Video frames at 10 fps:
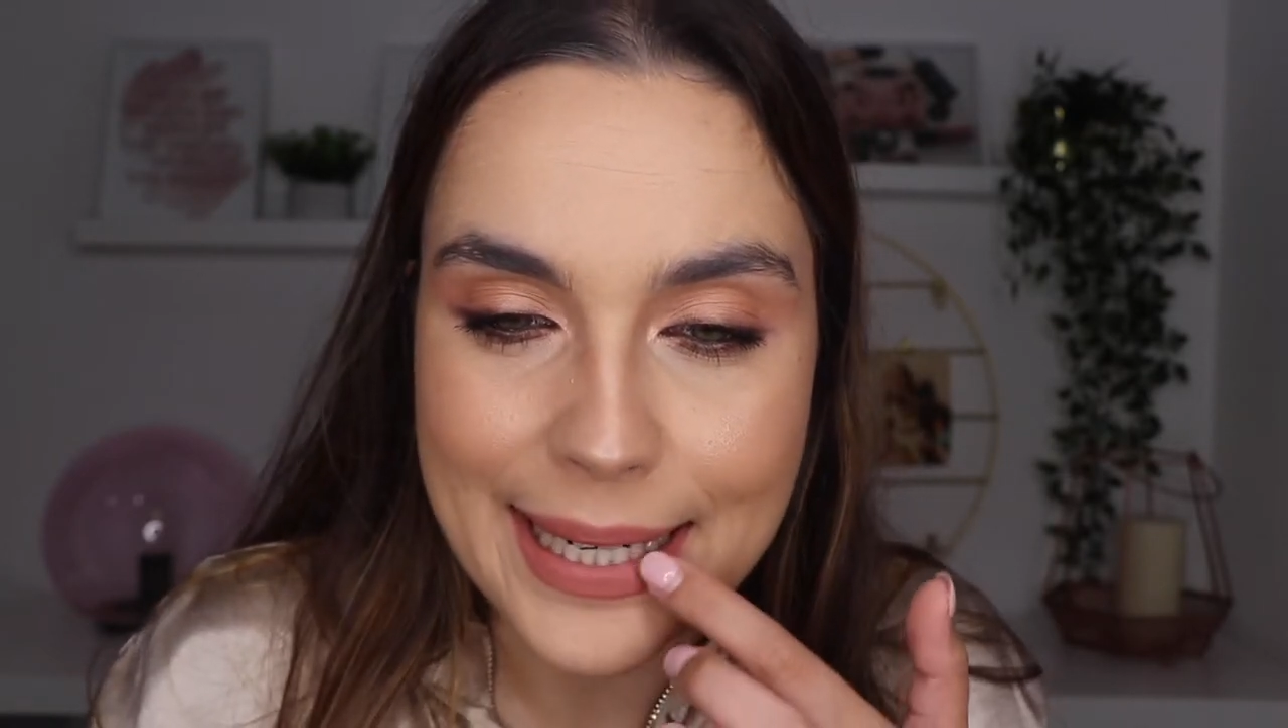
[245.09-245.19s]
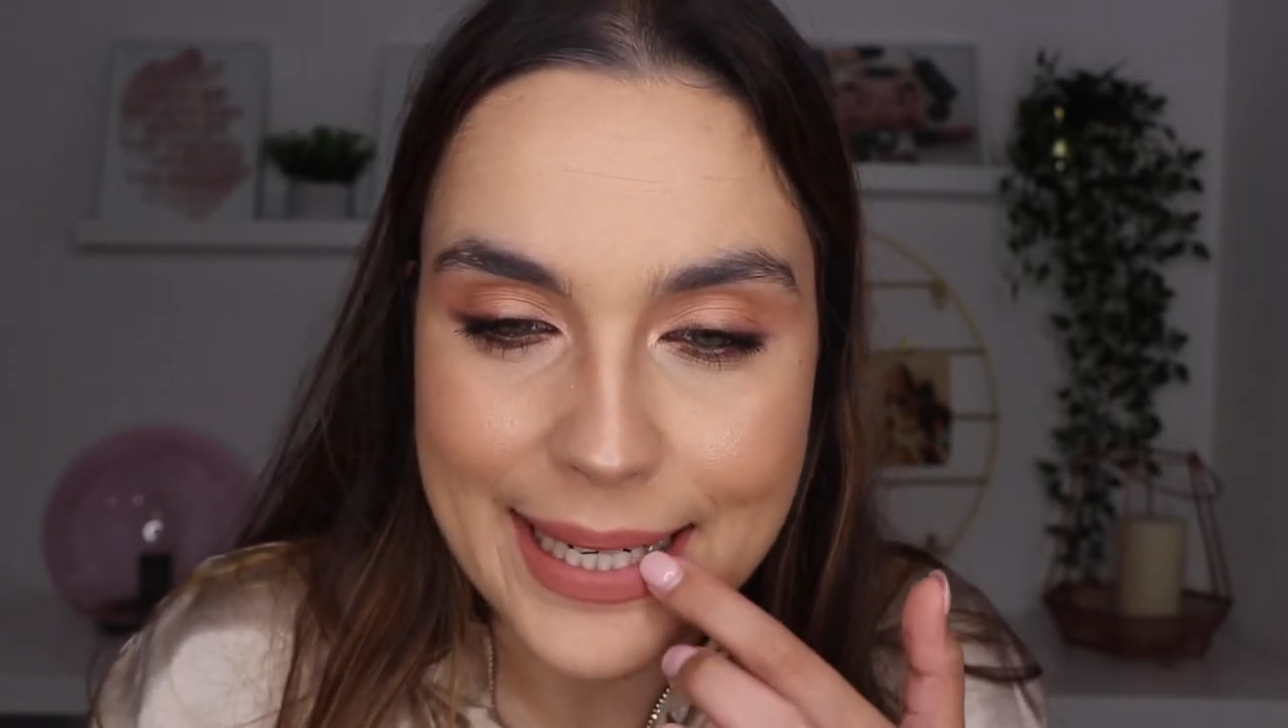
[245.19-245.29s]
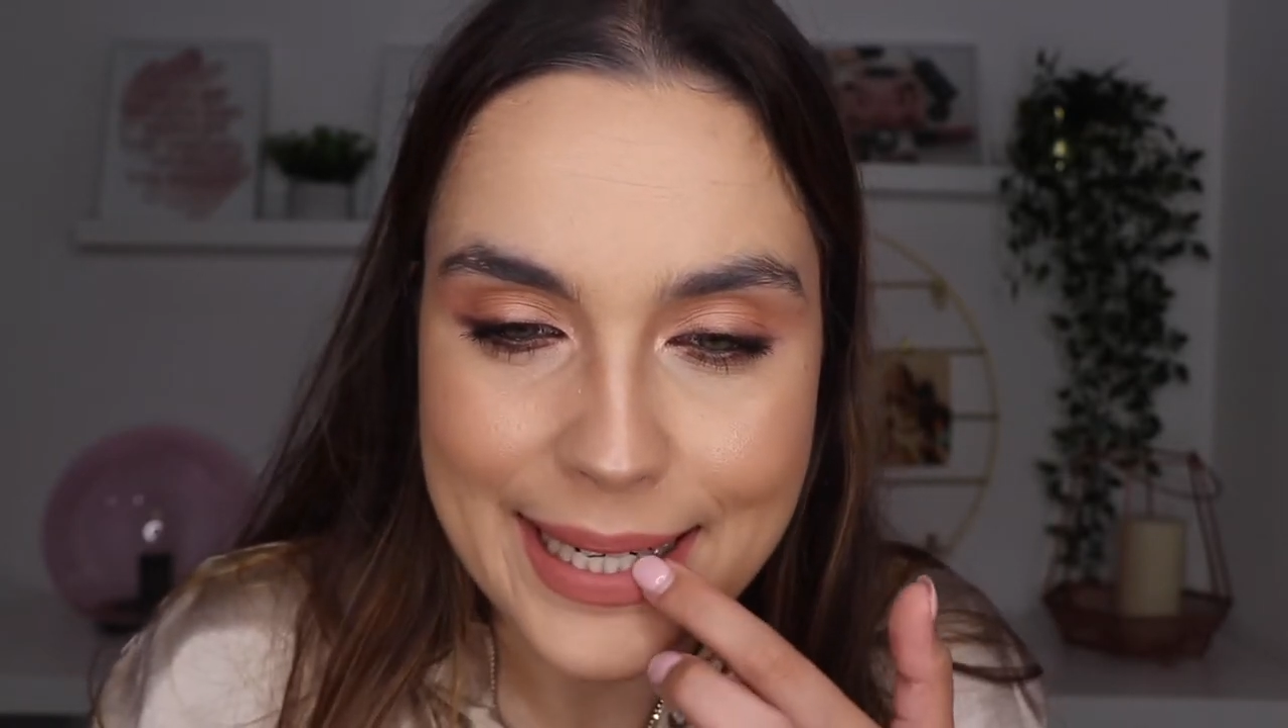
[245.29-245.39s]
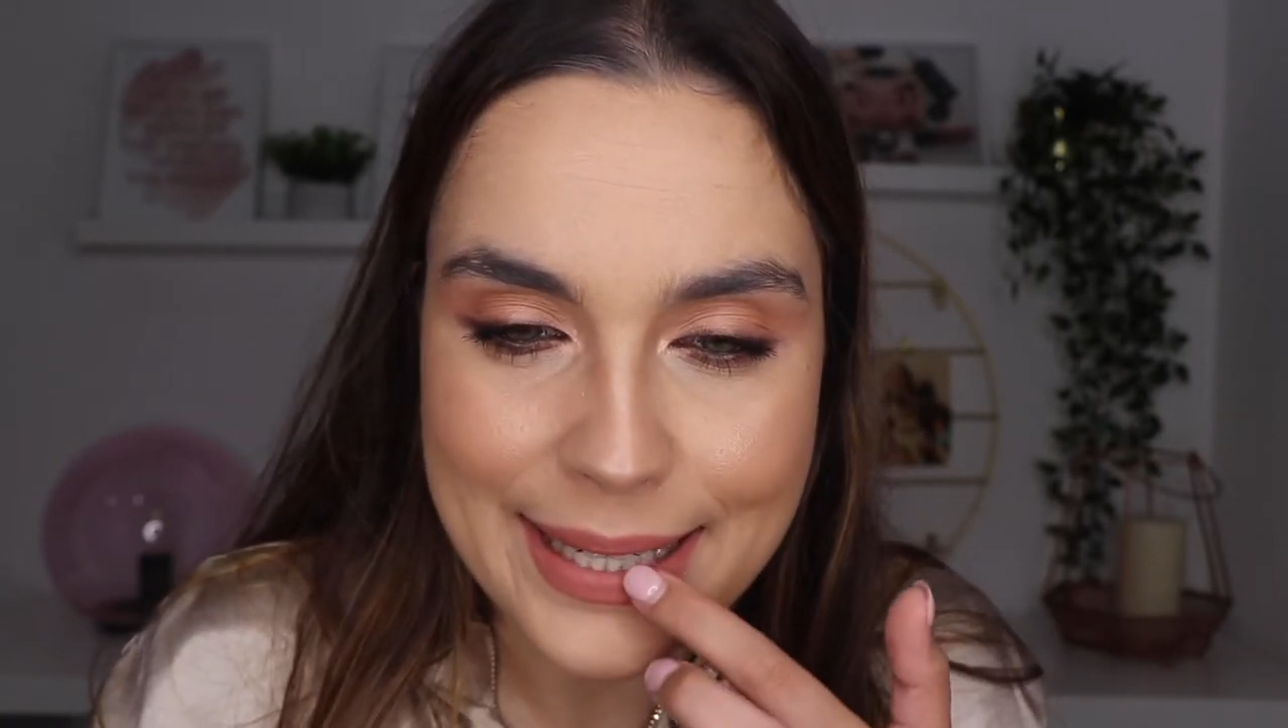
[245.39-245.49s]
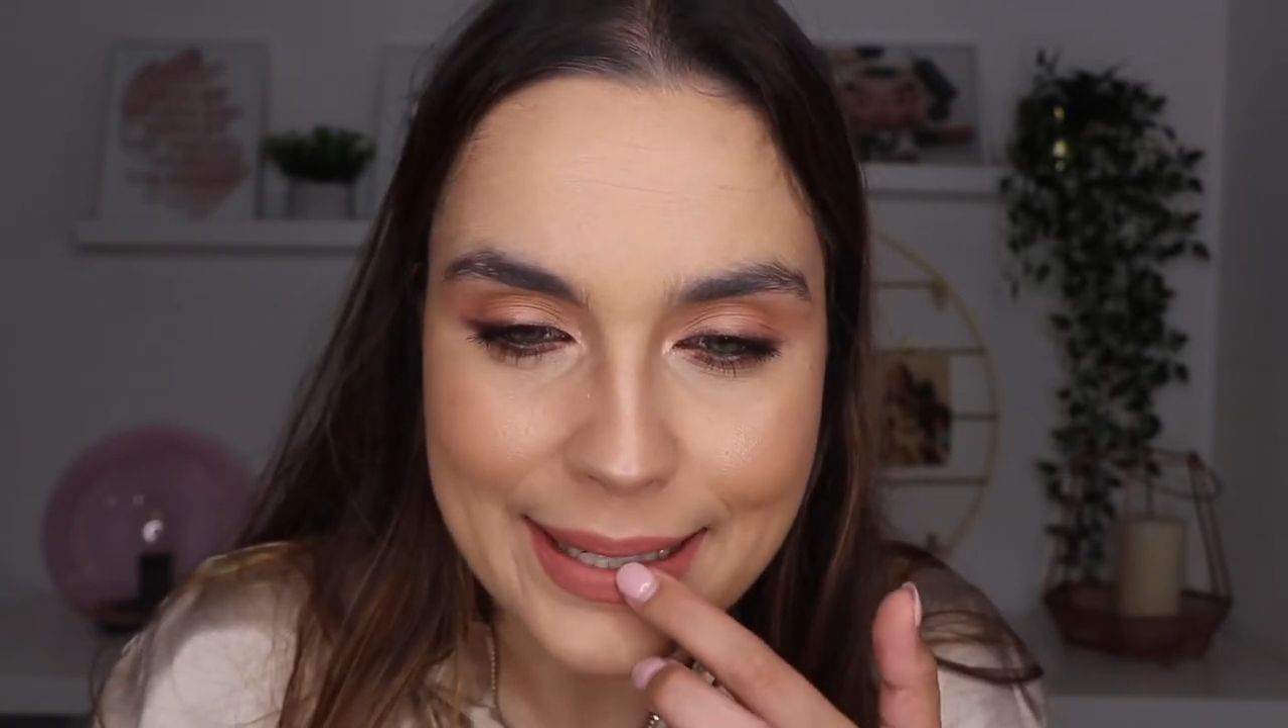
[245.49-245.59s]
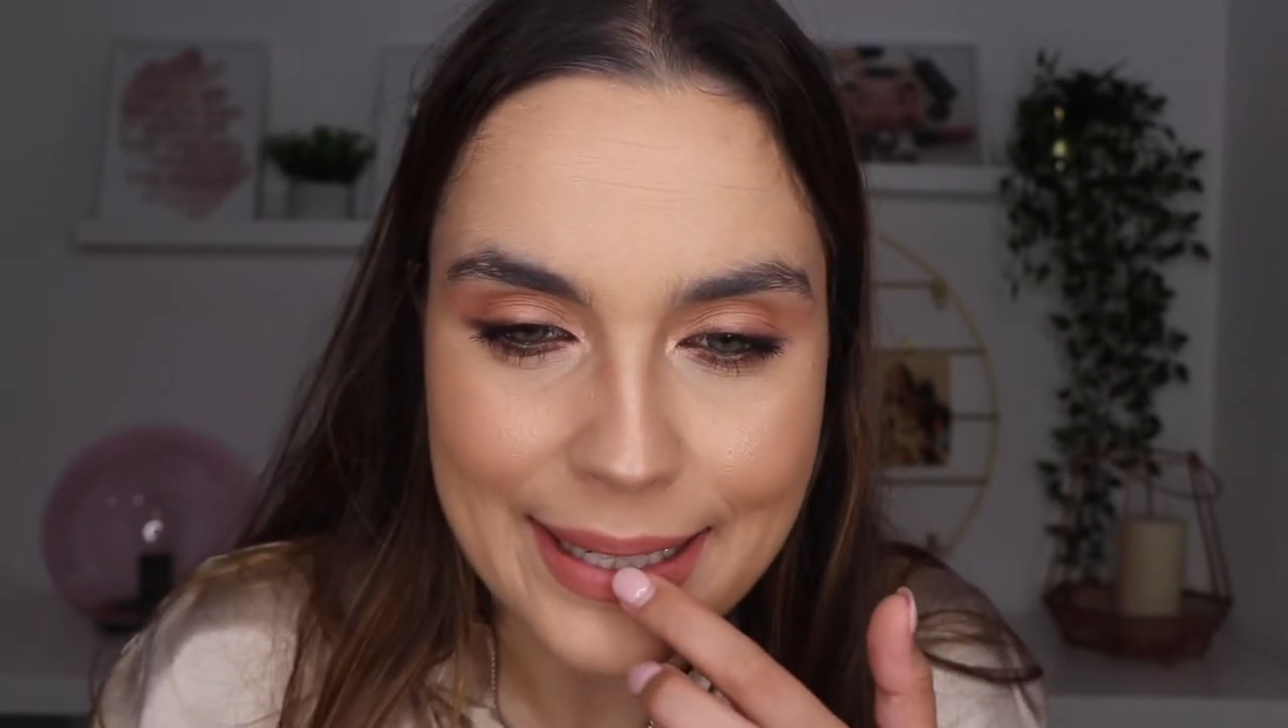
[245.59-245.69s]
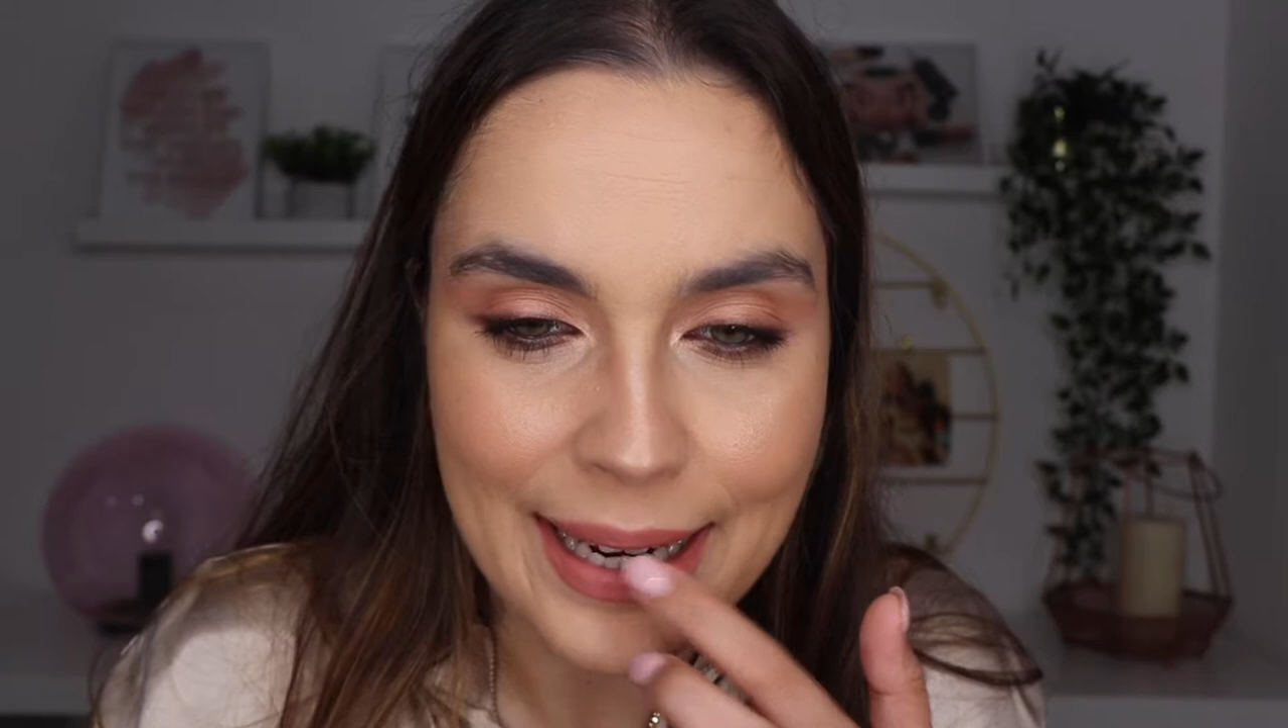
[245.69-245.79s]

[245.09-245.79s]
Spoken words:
are not